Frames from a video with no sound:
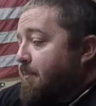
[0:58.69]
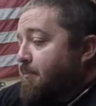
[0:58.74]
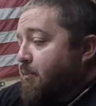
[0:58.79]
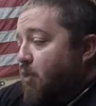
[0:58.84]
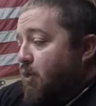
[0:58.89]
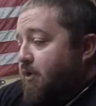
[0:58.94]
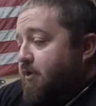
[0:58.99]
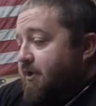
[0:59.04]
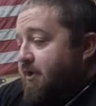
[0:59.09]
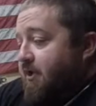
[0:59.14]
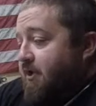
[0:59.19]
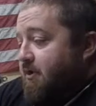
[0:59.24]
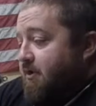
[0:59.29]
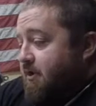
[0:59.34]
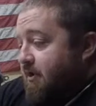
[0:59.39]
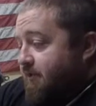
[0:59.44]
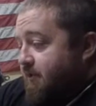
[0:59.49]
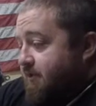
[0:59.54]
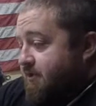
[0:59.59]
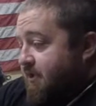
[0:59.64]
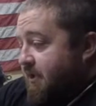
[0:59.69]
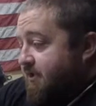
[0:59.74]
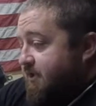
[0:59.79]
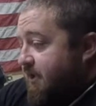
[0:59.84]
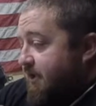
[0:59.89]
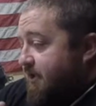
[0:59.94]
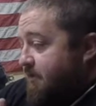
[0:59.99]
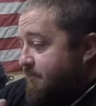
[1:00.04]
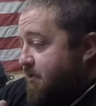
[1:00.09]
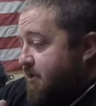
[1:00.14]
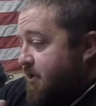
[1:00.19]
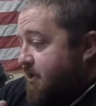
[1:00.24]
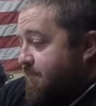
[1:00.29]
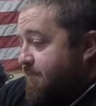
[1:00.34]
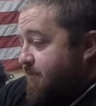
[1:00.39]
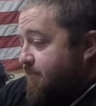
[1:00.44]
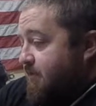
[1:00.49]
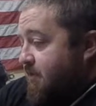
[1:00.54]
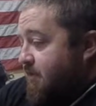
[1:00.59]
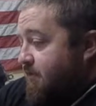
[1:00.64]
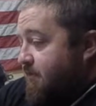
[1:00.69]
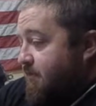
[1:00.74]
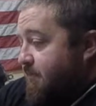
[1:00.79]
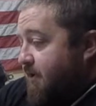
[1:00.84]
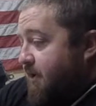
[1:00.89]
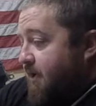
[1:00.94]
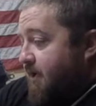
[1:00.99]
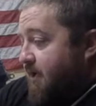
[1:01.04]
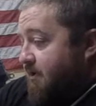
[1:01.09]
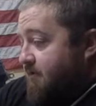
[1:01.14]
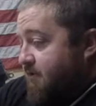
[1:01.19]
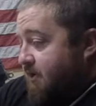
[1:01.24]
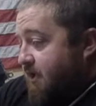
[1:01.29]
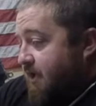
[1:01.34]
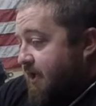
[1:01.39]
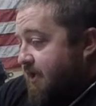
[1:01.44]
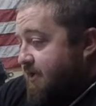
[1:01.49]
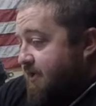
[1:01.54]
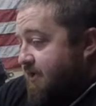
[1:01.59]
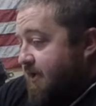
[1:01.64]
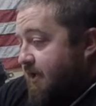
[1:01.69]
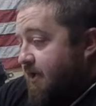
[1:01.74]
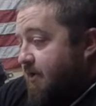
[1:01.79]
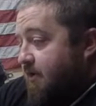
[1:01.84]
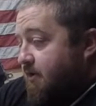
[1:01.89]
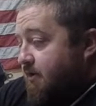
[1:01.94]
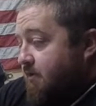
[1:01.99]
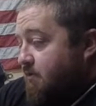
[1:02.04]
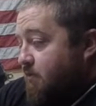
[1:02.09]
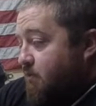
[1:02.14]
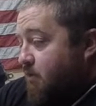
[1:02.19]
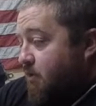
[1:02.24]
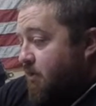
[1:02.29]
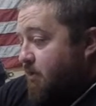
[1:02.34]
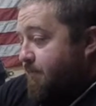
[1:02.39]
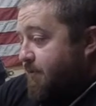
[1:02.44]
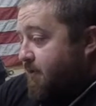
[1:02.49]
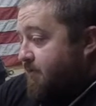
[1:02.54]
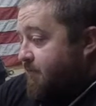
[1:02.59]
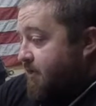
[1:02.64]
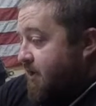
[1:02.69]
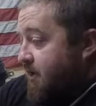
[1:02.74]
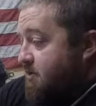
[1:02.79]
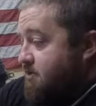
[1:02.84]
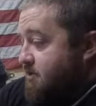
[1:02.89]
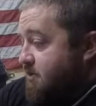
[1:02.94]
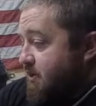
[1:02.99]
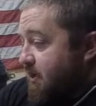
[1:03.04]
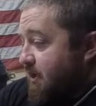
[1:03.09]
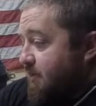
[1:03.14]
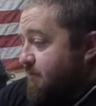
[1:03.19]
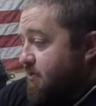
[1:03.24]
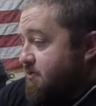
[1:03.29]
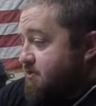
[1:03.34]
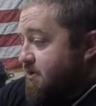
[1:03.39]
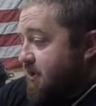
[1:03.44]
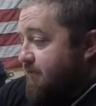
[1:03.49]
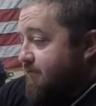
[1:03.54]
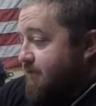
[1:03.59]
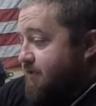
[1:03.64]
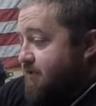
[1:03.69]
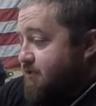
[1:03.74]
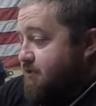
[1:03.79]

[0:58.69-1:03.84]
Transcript: Boiling in the titanium cup I've got in the bag, the Katadyn water purification tablets, and the